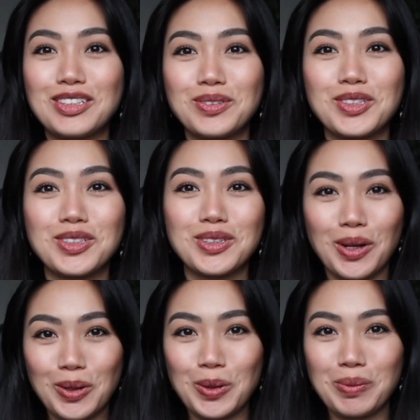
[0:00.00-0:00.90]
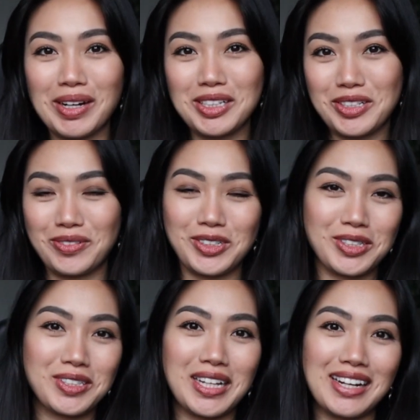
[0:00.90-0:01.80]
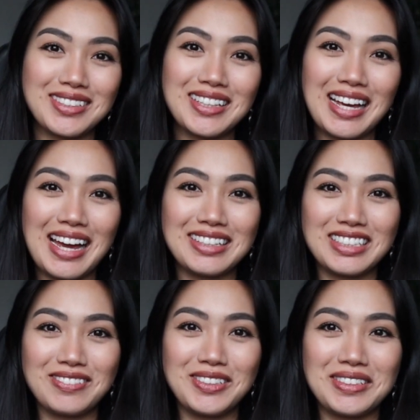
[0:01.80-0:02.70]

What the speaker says: you so much for staying to the end if you